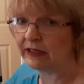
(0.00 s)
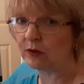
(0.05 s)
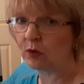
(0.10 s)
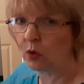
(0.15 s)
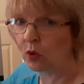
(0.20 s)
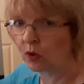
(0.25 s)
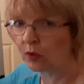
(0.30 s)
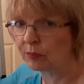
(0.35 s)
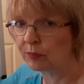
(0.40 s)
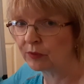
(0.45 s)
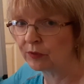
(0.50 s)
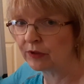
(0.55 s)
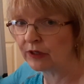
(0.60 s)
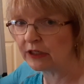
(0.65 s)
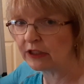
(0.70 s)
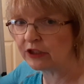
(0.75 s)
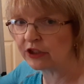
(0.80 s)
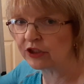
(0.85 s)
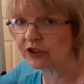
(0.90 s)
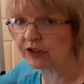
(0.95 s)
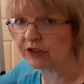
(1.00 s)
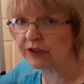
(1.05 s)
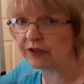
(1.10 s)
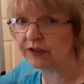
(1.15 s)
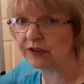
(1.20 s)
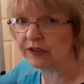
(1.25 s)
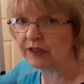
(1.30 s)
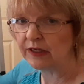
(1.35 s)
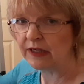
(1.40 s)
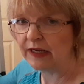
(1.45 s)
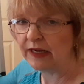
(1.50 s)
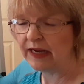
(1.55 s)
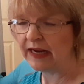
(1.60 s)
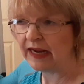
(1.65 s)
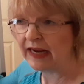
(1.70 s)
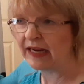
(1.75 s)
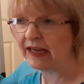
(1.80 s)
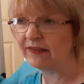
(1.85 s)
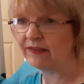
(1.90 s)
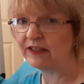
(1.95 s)
corporation
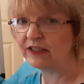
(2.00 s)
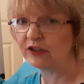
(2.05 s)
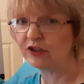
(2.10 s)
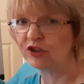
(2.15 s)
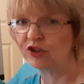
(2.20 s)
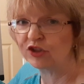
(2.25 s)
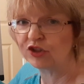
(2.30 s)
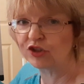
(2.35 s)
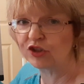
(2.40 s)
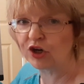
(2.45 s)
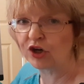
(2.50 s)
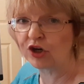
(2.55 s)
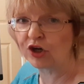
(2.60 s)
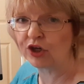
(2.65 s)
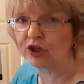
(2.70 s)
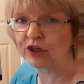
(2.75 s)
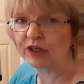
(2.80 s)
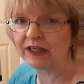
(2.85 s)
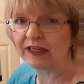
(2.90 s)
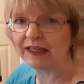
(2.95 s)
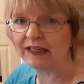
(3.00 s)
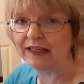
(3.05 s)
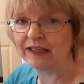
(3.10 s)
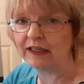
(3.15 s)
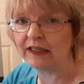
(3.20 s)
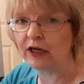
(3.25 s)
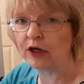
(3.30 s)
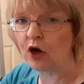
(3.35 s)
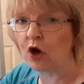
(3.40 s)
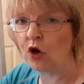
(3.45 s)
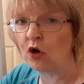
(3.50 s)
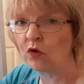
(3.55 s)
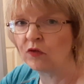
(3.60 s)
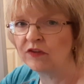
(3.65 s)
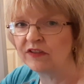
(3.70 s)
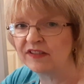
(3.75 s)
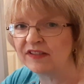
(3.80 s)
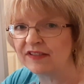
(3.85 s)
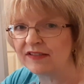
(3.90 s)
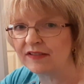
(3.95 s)
and then start getting all
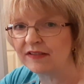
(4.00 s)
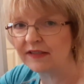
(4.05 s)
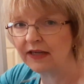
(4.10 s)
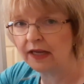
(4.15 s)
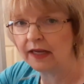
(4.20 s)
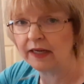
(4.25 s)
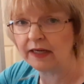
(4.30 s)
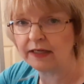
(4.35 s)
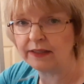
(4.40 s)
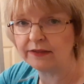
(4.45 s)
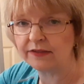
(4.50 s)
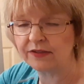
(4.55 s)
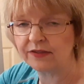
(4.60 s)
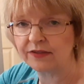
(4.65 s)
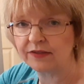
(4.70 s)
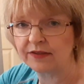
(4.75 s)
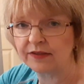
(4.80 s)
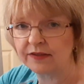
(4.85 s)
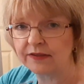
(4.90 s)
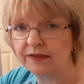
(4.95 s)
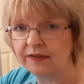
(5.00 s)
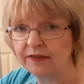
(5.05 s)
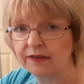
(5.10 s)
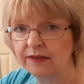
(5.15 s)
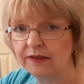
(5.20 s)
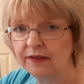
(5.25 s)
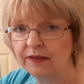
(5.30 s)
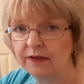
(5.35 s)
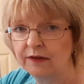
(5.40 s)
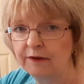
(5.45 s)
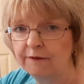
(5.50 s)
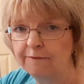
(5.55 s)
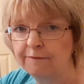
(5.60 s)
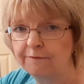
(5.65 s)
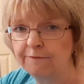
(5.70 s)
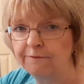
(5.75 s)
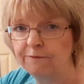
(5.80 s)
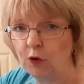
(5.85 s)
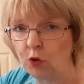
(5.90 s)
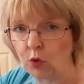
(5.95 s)
the states
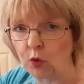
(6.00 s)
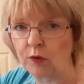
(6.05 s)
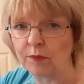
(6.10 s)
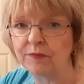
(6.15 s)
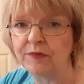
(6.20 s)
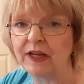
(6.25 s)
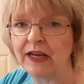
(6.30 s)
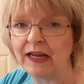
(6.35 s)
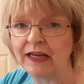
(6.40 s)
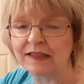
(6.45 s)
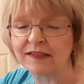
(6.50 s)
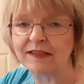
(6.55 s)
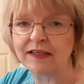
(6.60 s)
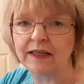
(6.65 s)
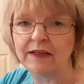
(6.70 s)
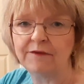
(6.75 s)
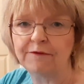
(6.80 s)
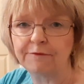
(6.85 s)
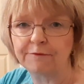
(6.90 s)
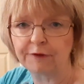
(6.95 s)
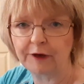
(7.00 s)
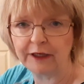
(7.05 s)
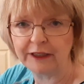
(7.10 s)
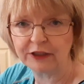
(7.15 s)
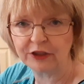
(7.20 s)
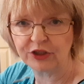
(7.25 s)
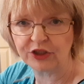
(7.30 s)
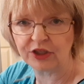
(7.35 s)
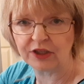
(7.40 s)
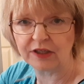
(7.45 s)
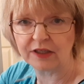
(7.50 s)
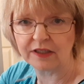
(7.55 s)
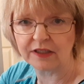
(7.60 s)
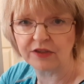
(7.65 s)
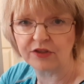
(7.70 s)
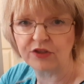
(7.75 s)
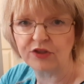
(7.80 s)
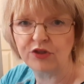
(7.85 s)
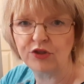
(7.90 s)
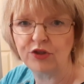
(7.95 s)
formed as a
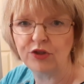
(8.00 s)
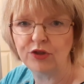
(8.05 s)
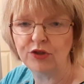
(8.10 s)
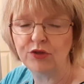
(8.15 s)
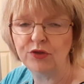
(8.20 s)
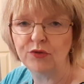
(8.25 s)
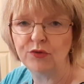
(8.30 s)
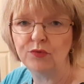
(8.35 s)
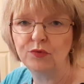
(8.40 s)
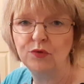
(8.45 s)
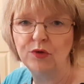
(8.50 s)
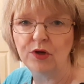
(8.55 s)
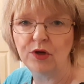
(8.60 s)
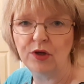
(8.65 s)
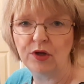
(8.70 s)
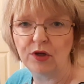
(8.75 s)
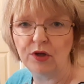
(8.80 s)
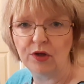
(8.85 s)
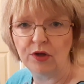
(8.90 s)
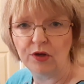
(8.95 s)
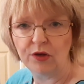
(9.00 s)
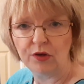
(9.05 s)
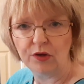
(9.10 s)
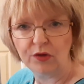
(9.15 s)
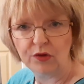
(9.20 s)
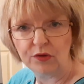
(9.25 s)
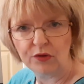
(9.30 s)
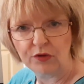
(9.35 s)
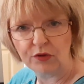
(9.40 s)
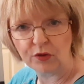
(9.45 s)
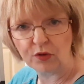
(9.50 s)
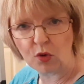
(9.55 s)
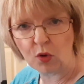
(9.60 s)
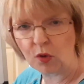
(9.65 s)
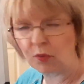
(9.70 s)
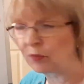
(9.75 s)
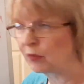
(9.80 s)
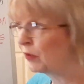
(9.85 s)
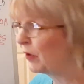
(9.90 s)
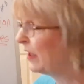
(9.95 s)
franchise to the
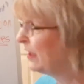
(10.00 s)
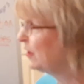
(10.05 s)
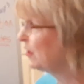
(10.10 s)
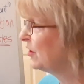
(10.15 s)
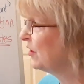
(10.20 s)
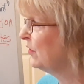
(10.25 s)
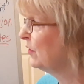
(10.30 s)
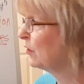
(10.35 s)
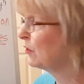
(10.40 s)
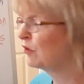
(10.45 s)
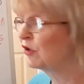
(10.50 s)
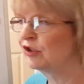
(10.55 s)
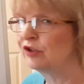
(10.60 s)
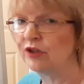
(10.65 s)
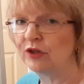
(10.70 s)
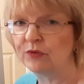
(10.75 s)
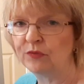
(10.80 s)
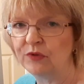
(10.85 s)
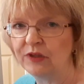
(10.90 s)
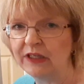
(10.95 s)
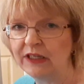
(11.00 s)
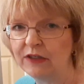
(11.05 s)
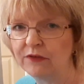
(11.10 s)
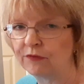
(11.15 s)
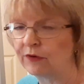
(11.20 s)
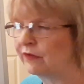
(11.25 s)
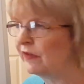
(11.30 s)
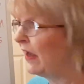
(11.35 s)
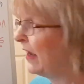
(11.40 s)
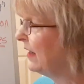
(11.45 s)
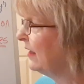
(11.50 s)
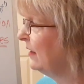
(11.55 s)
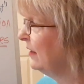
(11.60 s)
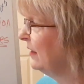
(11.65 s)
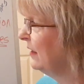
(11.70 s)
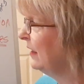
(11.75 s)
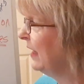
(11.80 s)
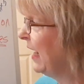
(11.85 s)
corporation. There's no need for that. And it